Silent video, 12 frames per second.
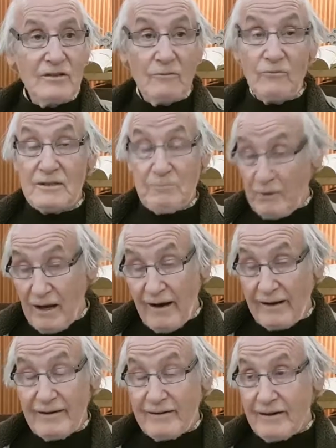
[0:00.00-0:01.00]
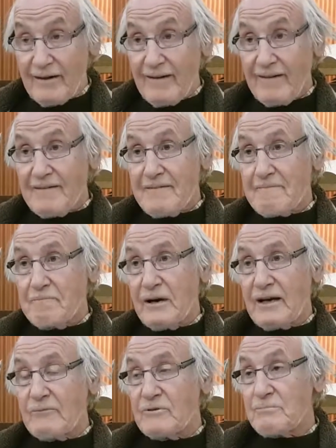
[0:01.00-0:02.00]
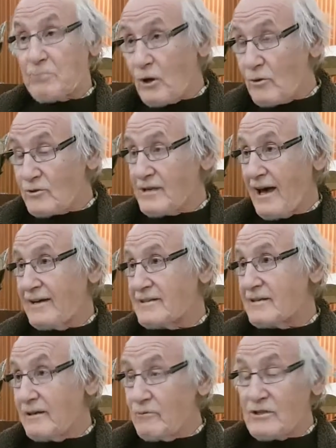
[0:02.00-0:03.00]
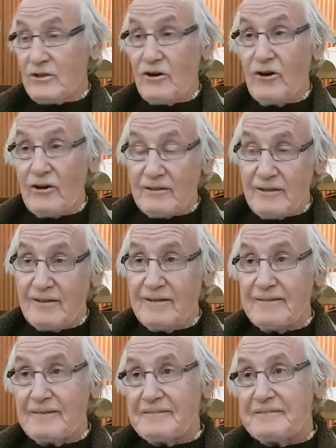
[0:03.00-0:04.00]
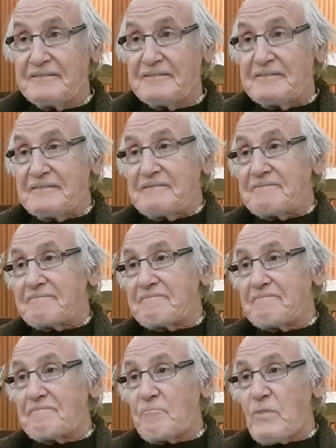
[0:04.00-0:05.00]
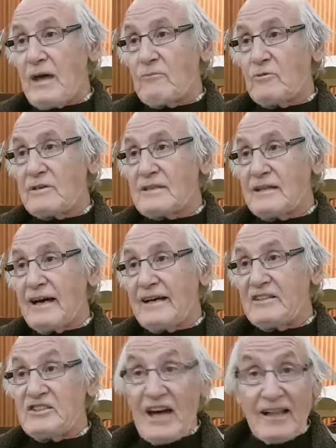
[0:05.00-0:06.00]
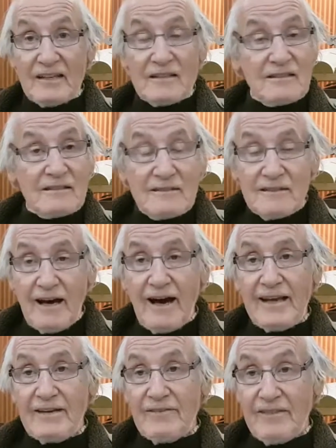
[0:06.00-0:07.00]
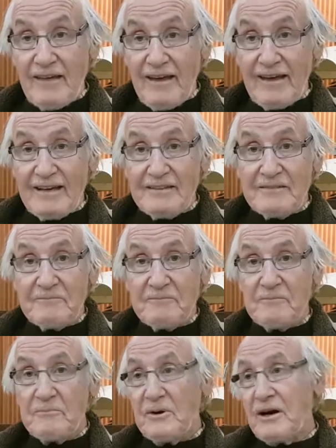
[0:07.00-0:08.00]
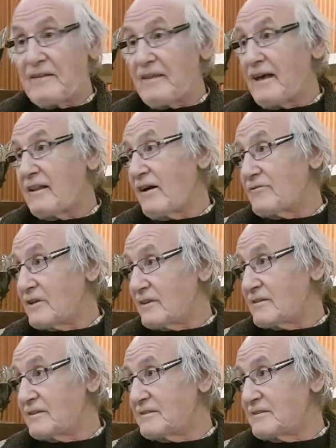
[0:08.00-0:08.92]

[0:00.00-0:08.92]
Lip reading: that was blood, but it was processed, it was cooked. It was like gelatin kind of thing, but they loved it.